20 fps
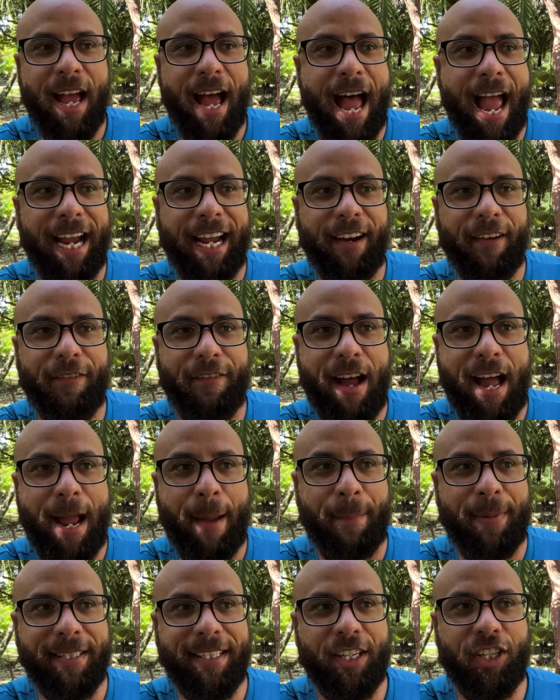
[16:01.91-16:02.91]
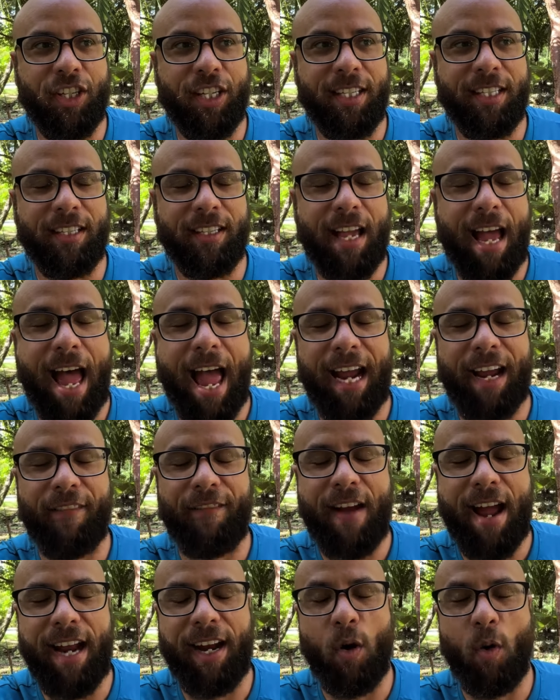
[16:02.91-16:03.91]
I can find position, I can
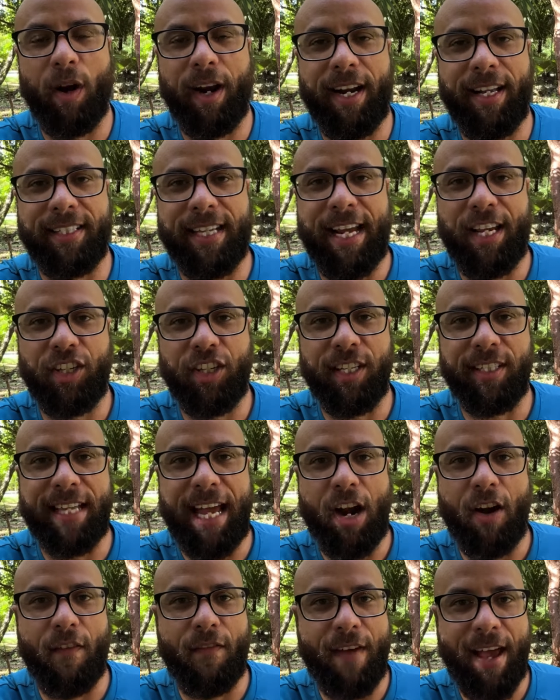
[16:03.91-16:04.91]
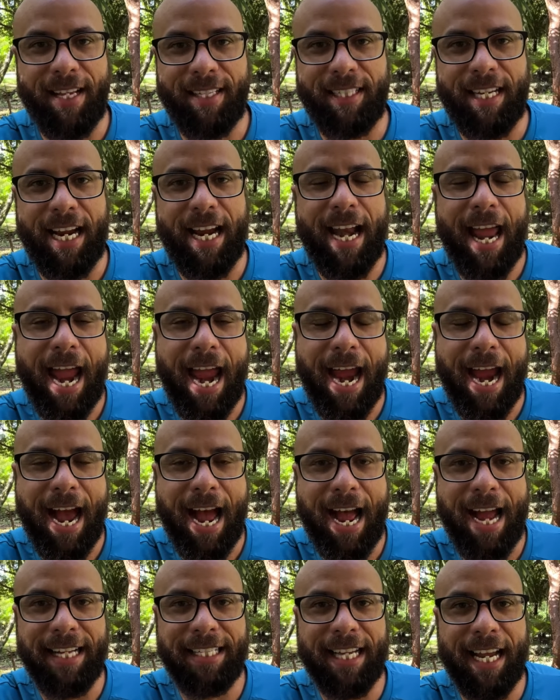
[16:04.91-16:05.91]
find organizations that are investing in A
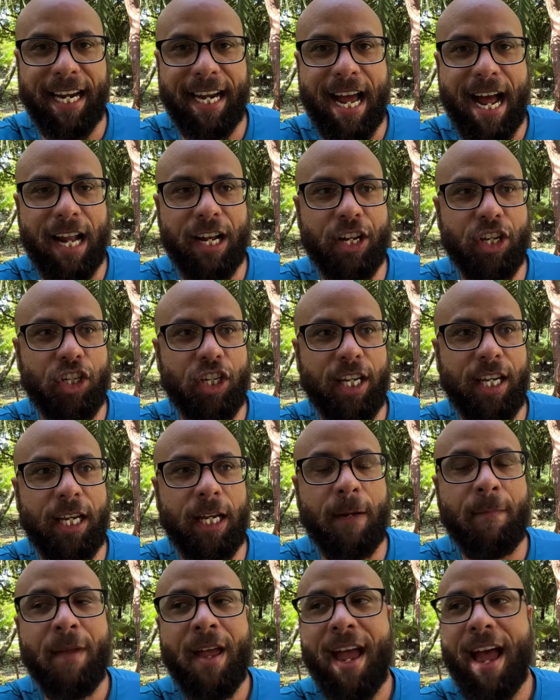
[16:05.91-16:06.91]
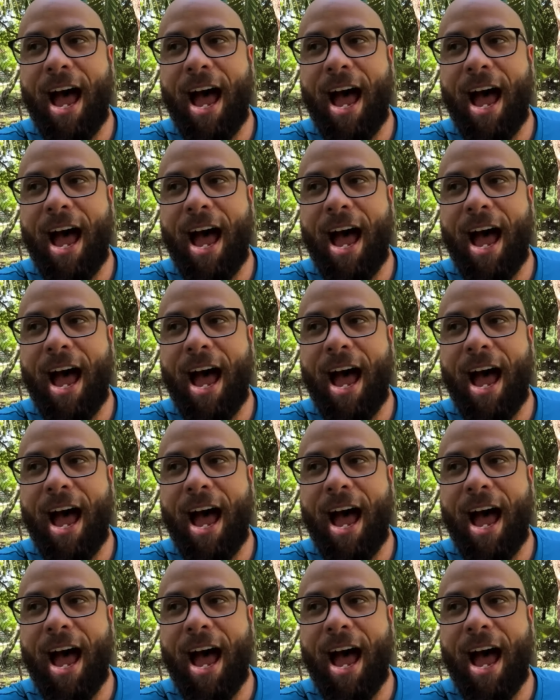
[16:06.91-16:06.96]
I technology.